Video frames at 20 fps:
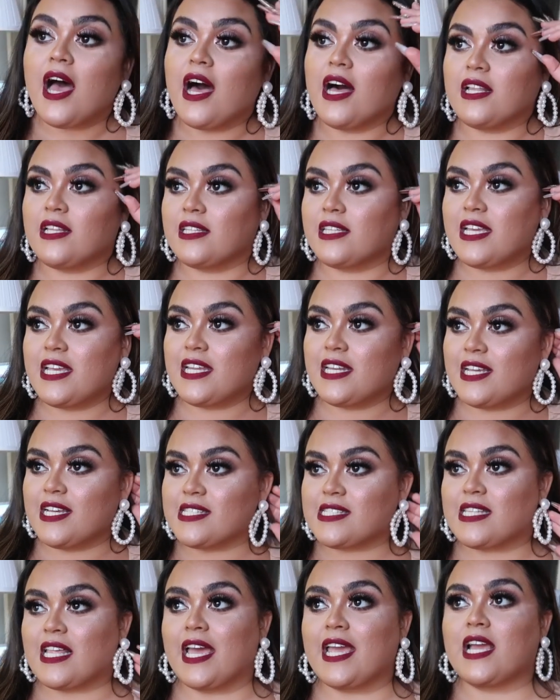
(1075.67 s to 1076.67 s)
Elite
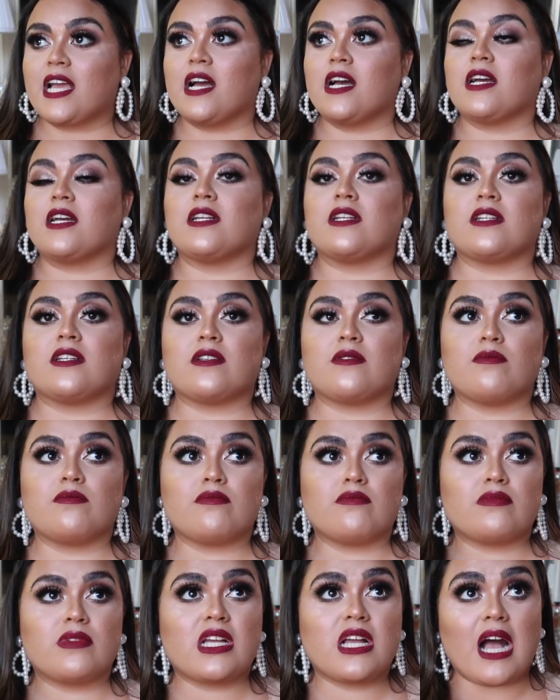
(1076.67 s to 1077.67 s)
is like
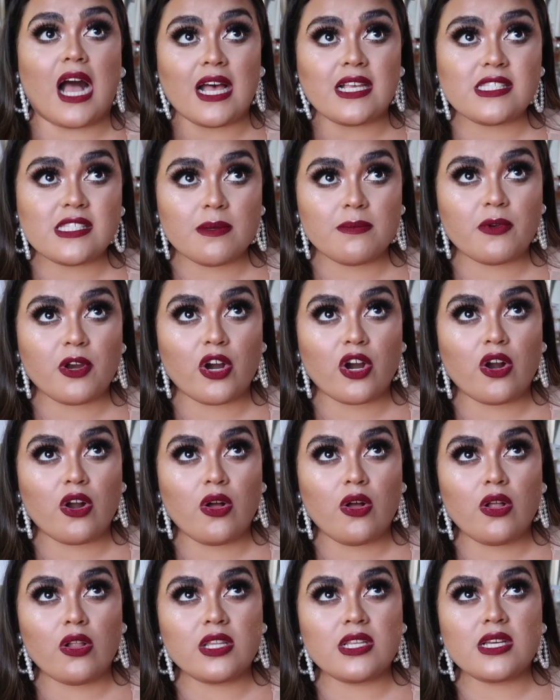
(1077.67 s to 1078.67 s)
Gossip
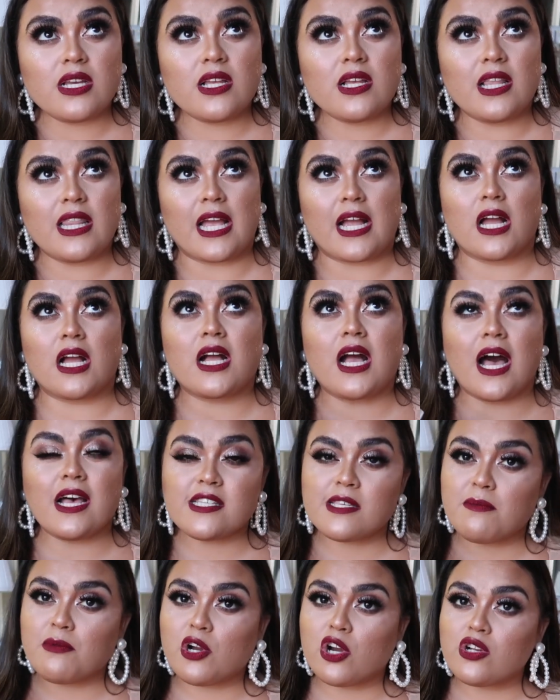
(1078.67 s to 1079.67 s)
Girl, like a
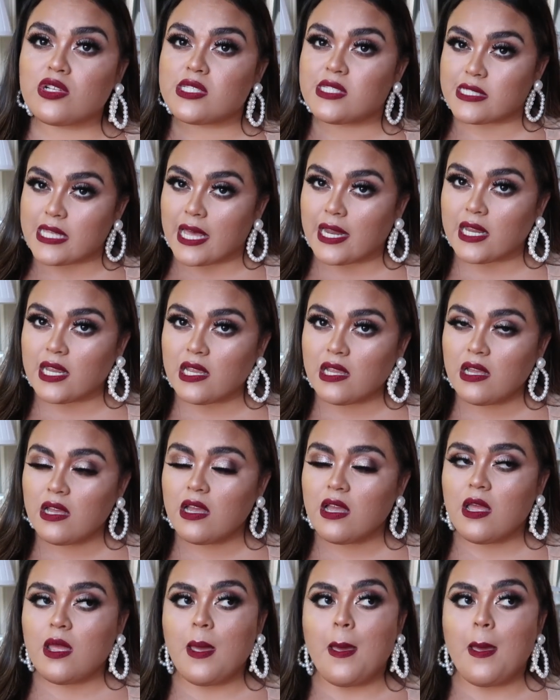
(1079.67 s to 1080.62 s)
Gossip Girl setting